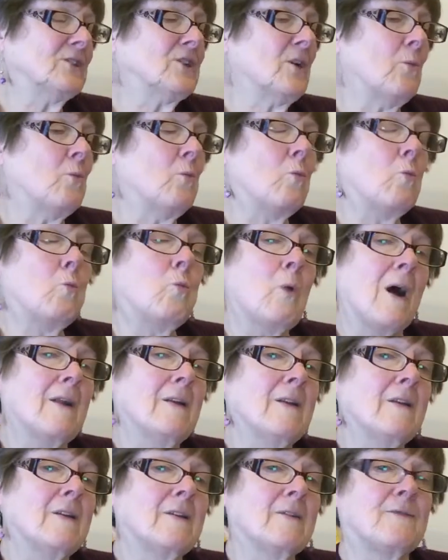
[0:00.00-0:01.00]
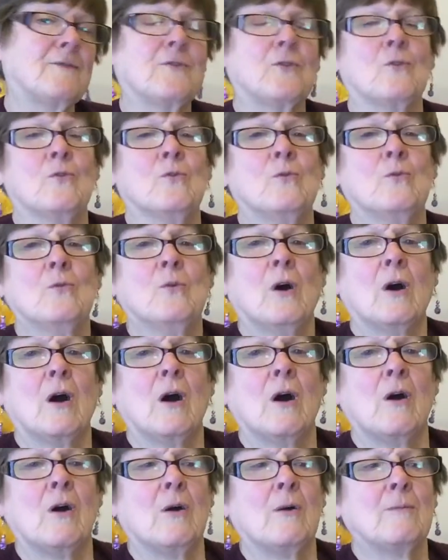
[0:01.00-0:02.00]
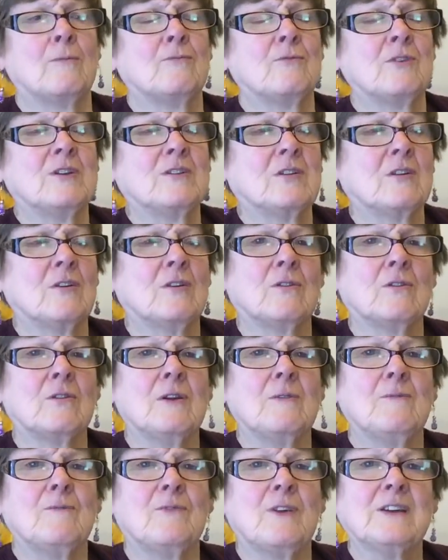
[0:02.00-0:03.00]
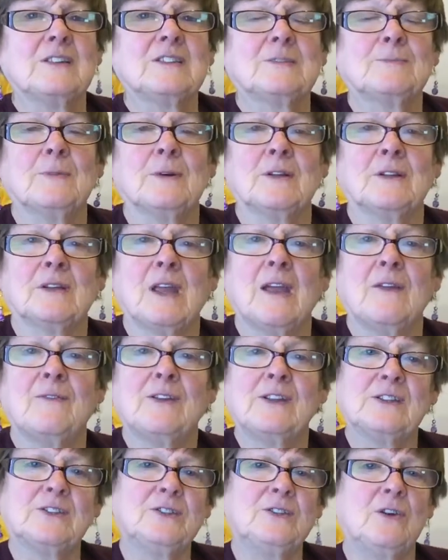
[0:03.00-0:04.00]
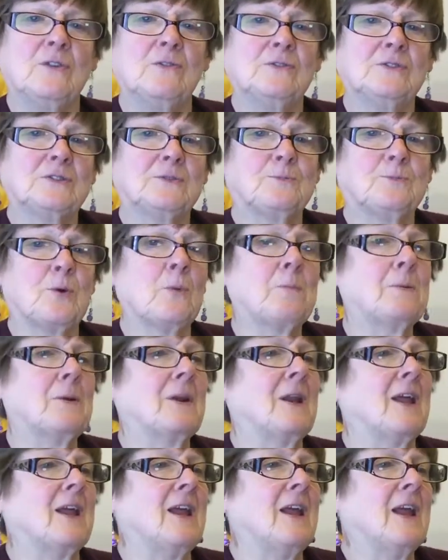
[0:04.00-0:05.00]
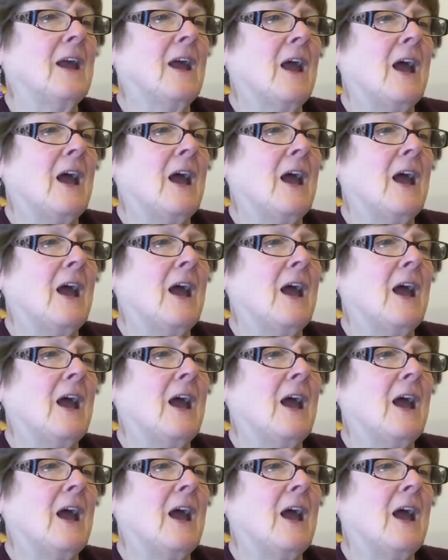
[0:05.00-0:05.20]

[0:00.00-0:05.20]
wonderful return on investment if it's used properly.